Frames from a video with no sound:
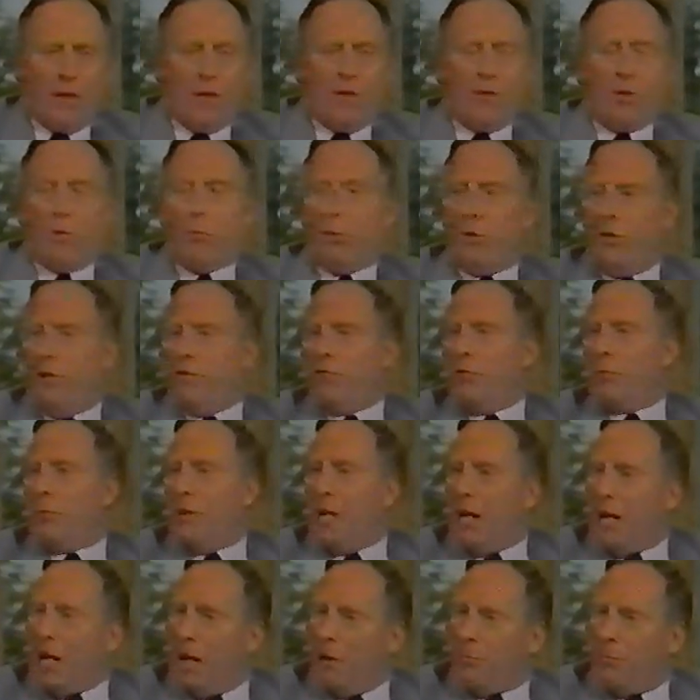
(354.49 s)
that we'll never be
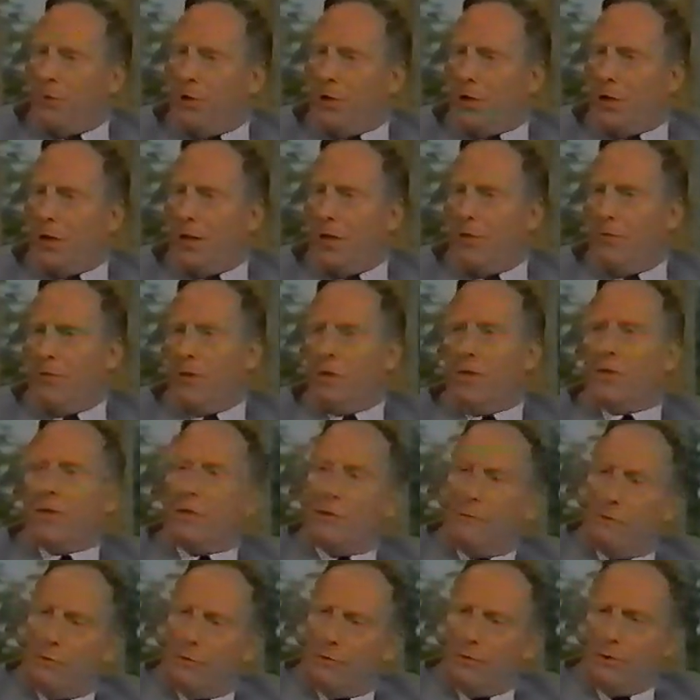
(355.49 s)
happy again,
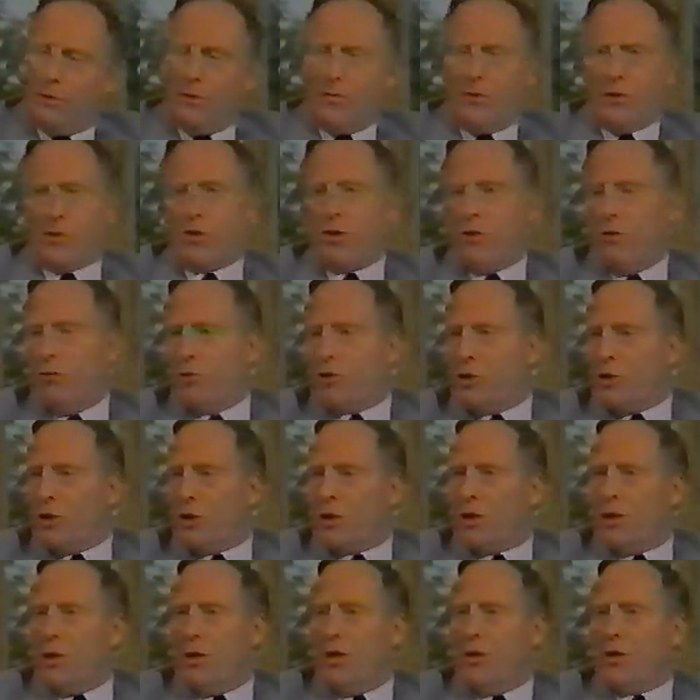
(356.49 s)
that the social
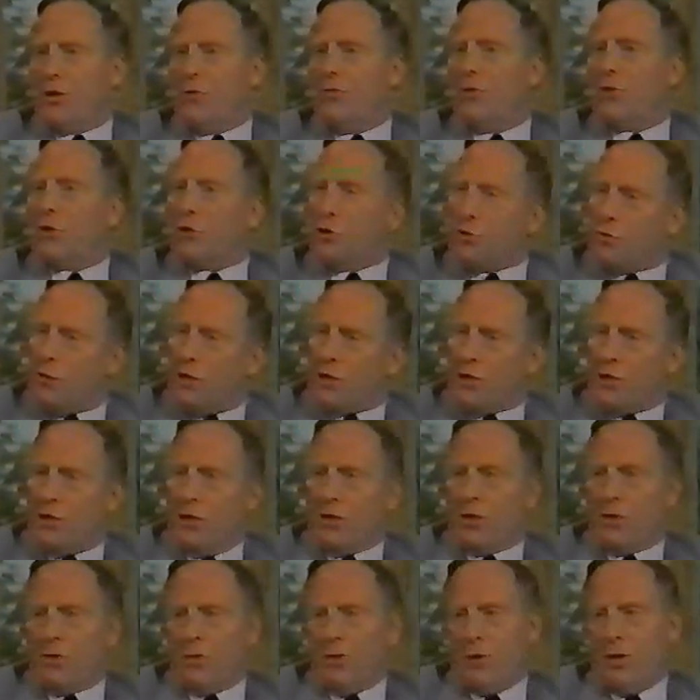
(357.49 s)
occasion, the stress
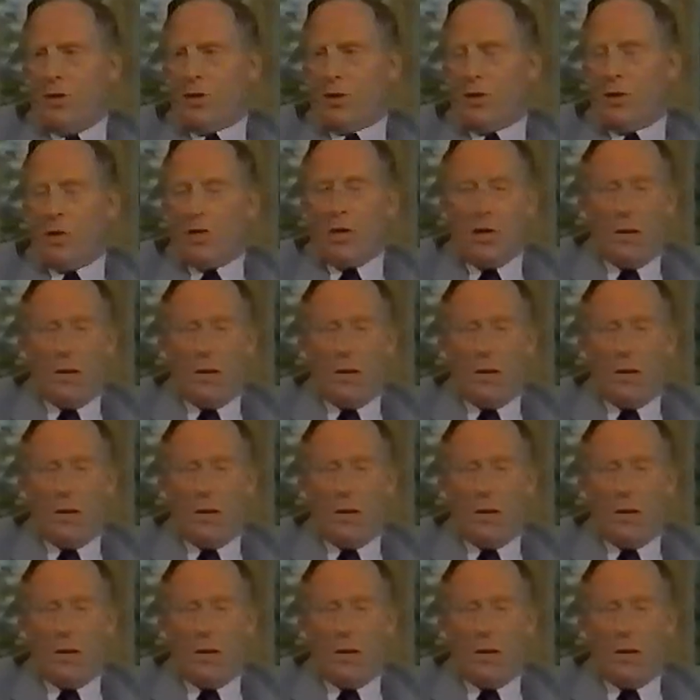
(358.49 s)
situation.